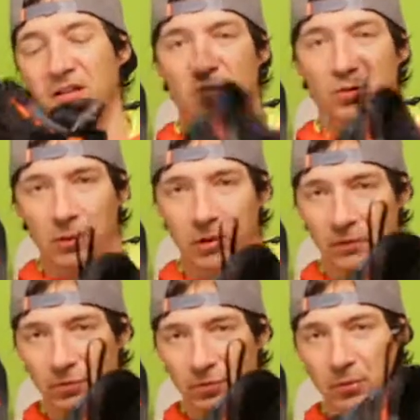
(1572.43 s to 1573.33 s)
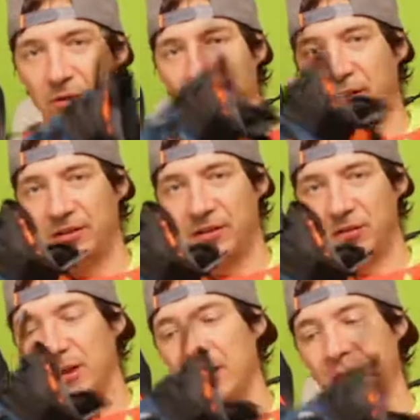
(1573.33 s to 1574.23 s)
It's super comfortable,
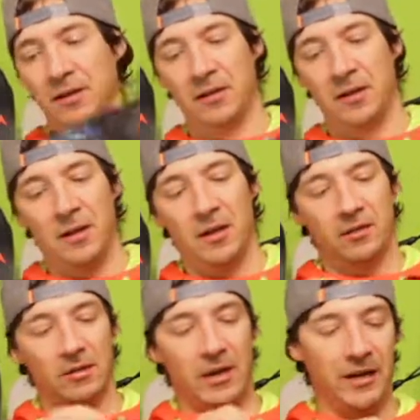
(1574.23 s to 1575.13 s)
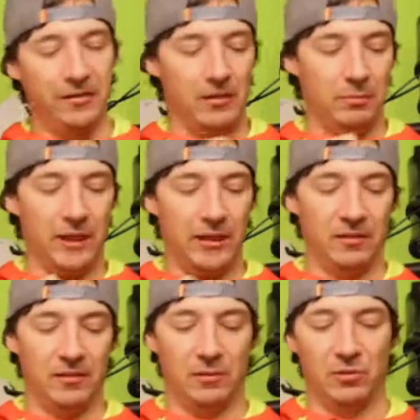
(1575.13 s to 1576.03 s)
easy to get in. The
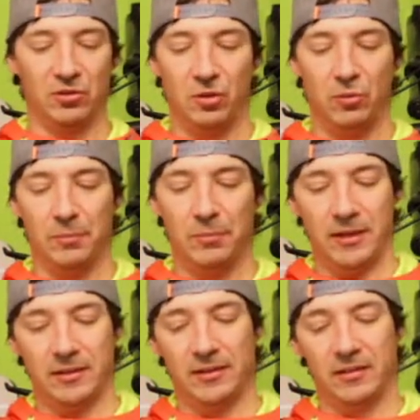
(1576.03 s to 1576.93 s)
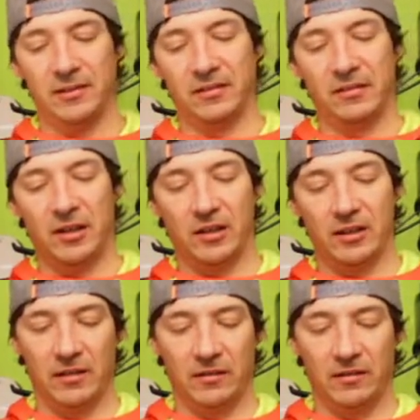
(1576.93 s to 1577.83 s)
mechanism is so well made that it doesn't
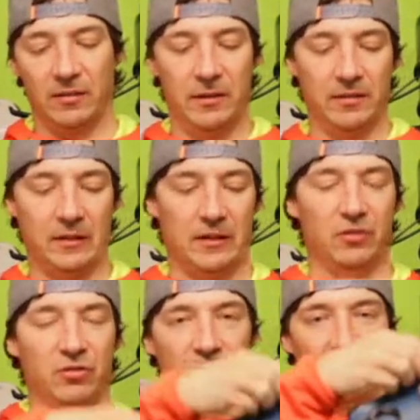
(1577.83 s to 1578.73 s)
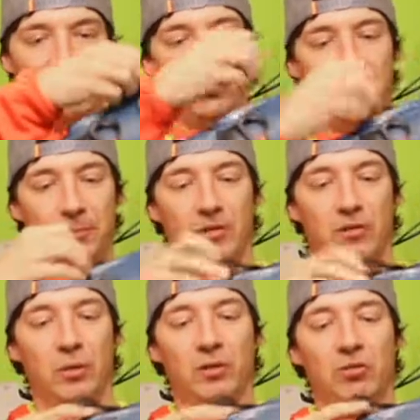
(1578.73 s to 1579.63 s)
lock in, so basically you just flip
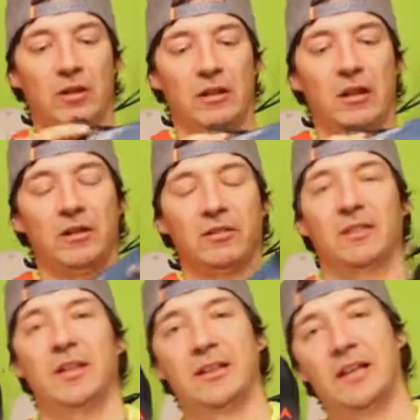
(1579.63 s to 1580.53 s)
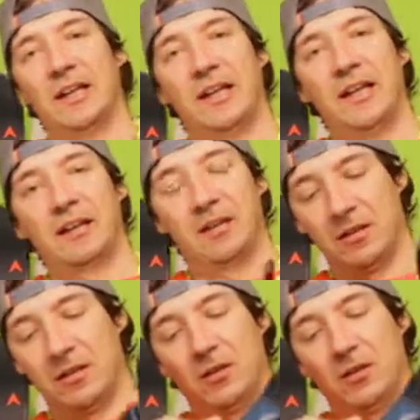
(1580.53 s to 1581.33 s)
the switch, it locks in, click,